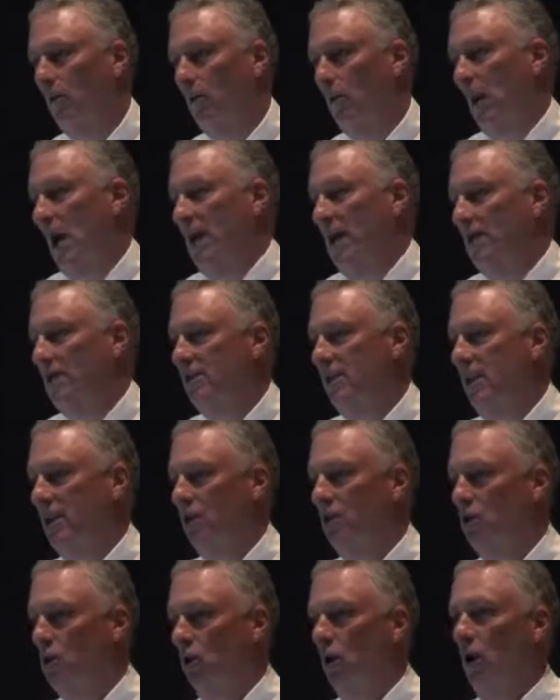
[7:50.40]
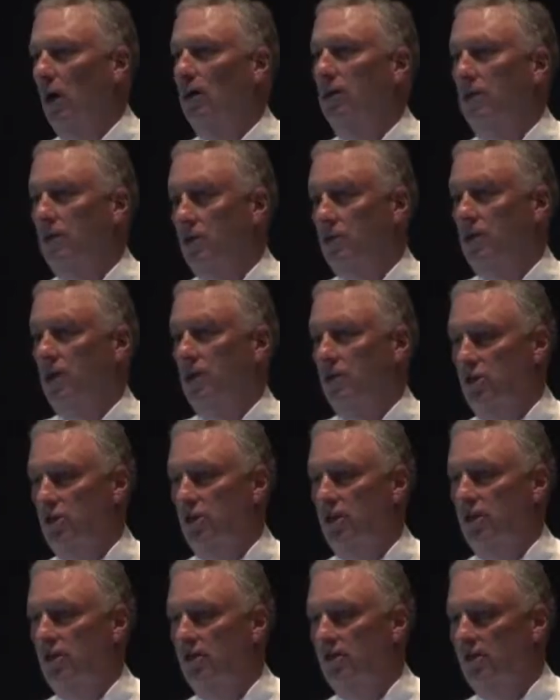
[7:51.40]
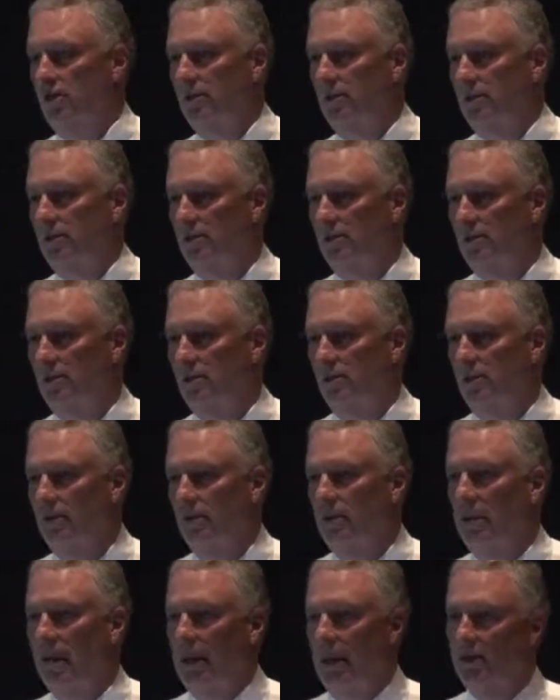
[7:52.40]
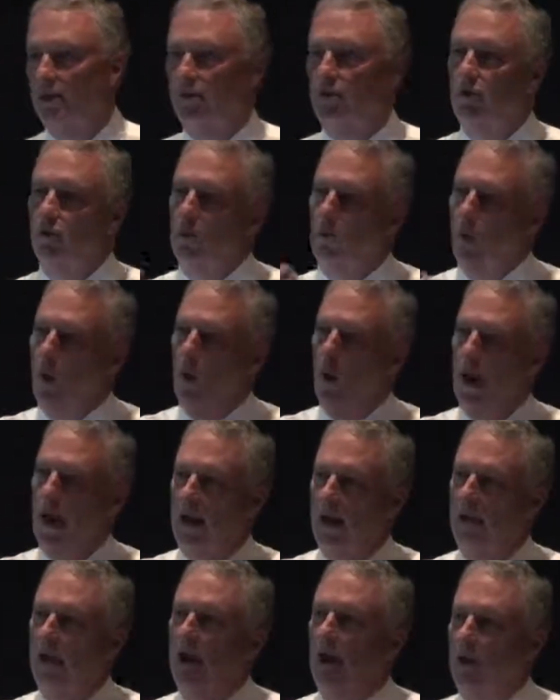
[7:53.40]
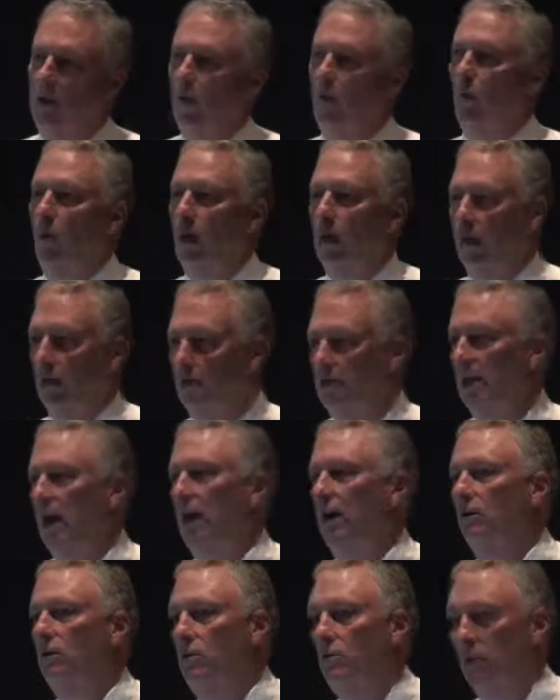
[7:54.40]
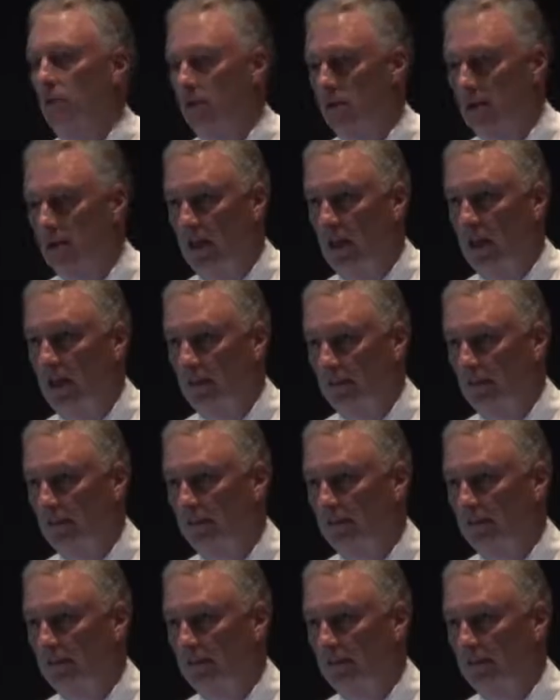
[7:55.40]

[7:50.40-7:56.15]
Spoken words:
Why isn't it your decision as to when and where to outsource that?